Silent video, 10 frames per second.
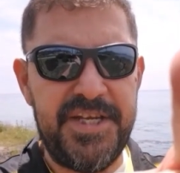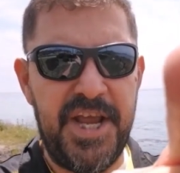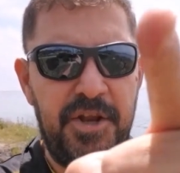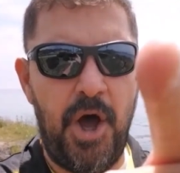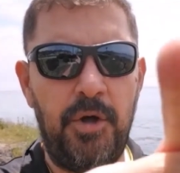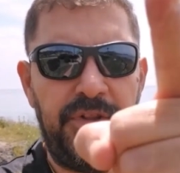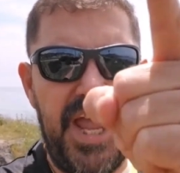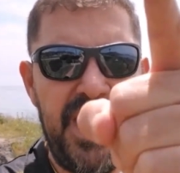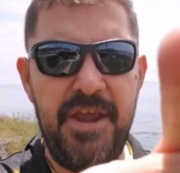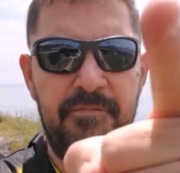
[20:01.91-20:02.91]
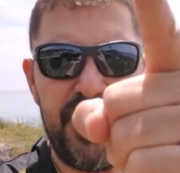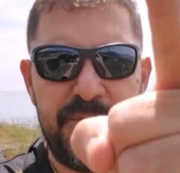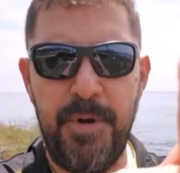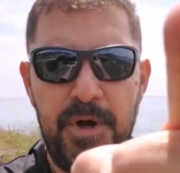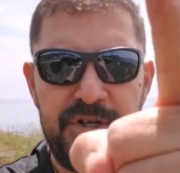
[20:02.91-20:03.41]
And all the evil
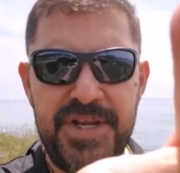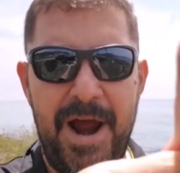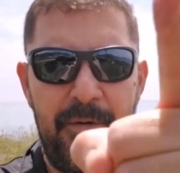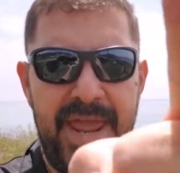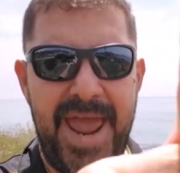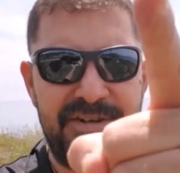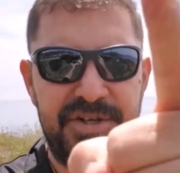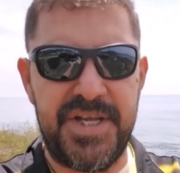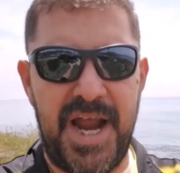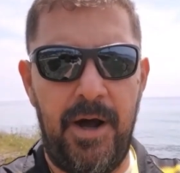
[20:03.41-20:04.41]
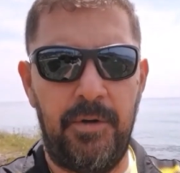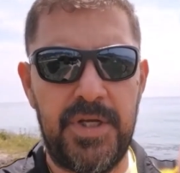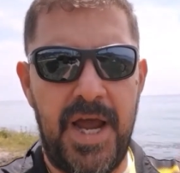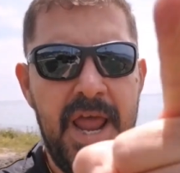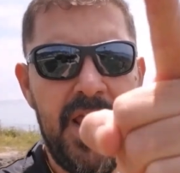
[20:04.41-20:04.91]
spirits now cast out.
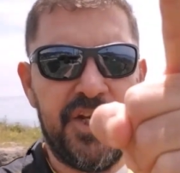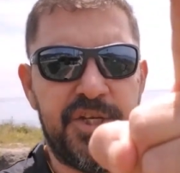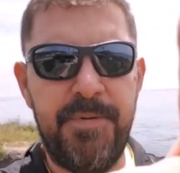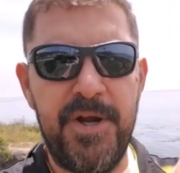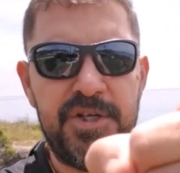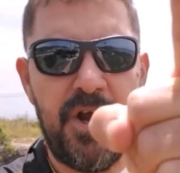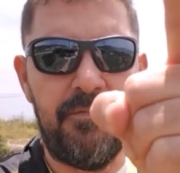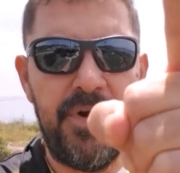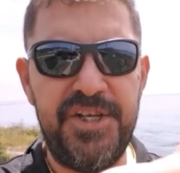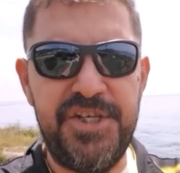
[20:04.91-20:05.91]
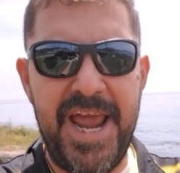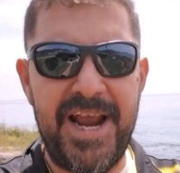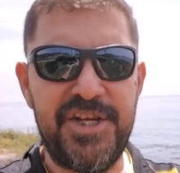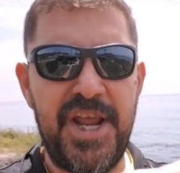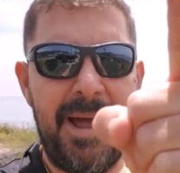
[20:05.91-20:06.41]
Spirits of
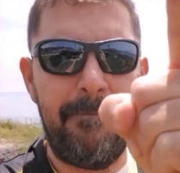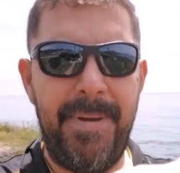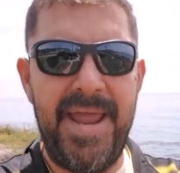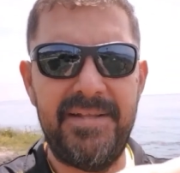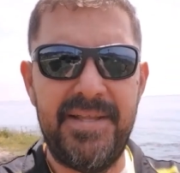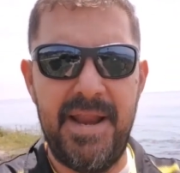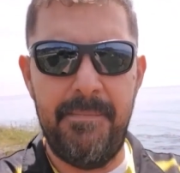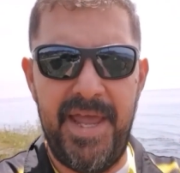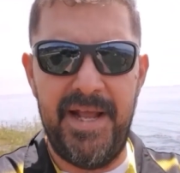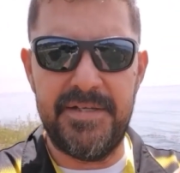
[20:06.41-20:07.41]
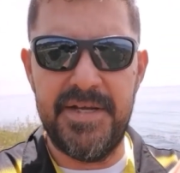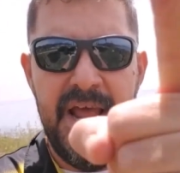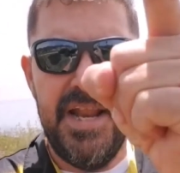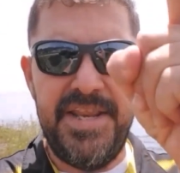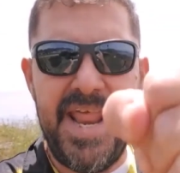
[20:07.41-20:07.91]
rejection, abandonment,
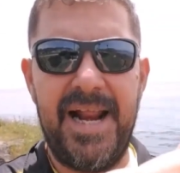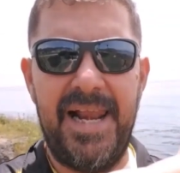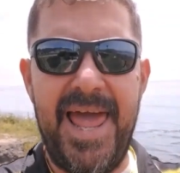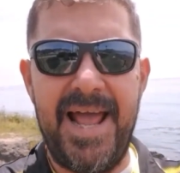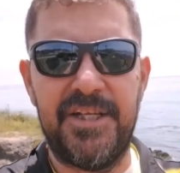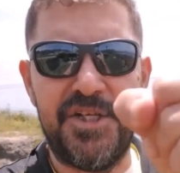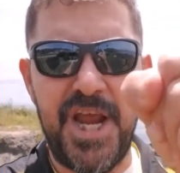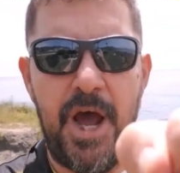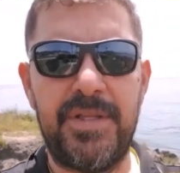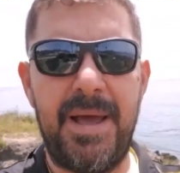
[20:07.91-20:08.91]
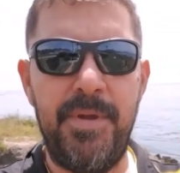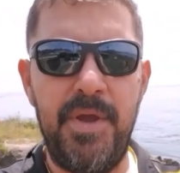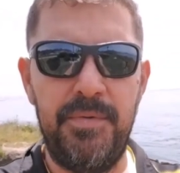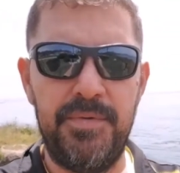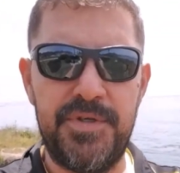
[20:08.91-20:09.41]
neglect, child
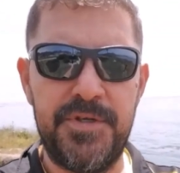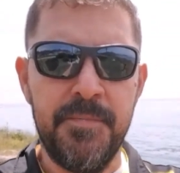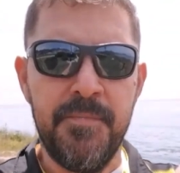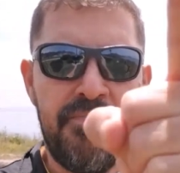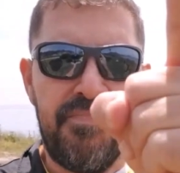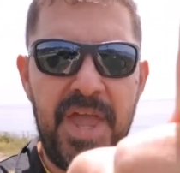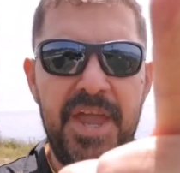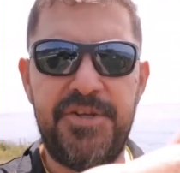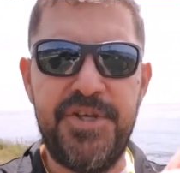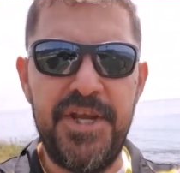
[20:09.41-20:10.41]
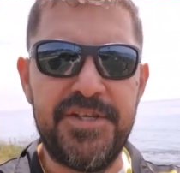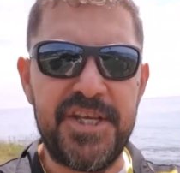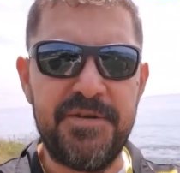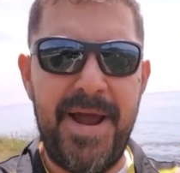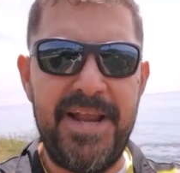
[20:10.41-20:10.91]
abuse in
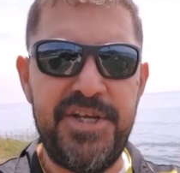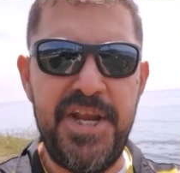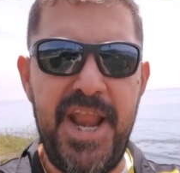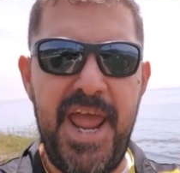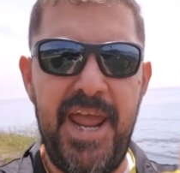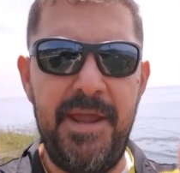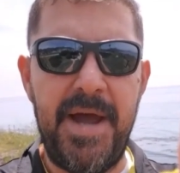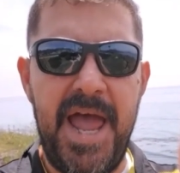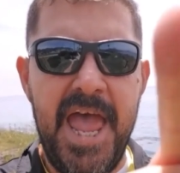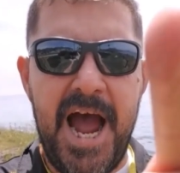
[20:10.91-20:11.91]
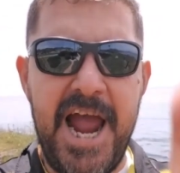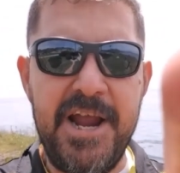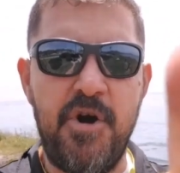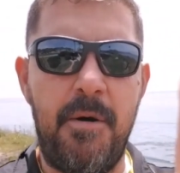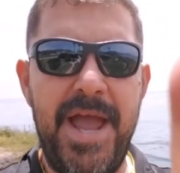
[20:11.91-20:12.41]
Jesus' mighty name. I
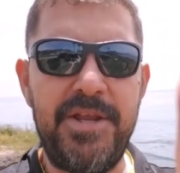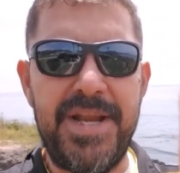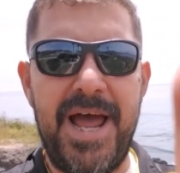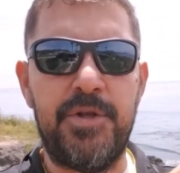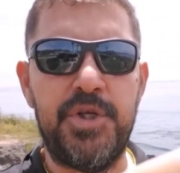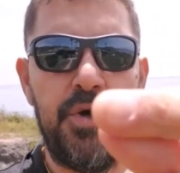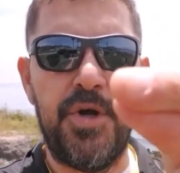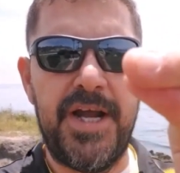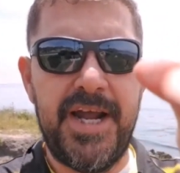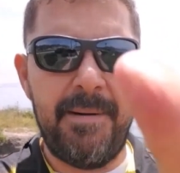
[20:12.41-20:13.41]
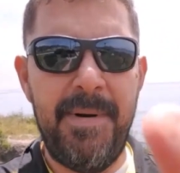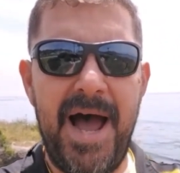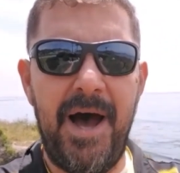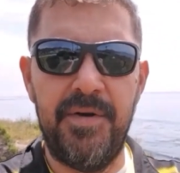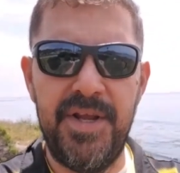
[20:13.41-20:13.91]
command you now to come
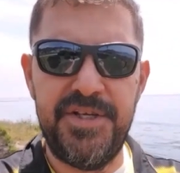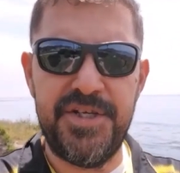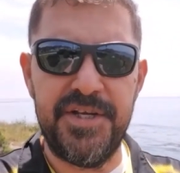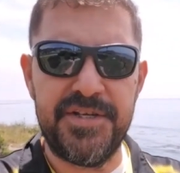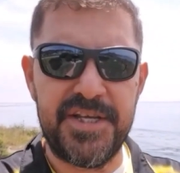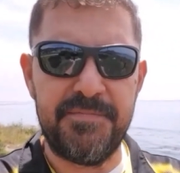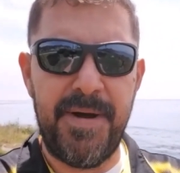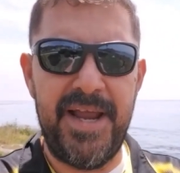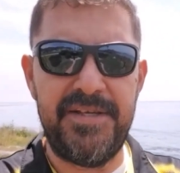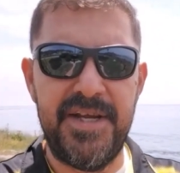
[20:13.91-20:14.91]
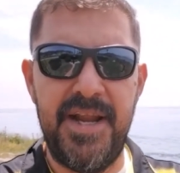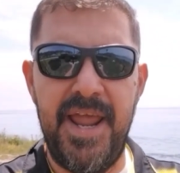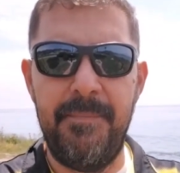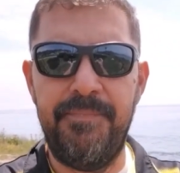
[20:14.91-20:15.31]
out in Jesus' mighty name.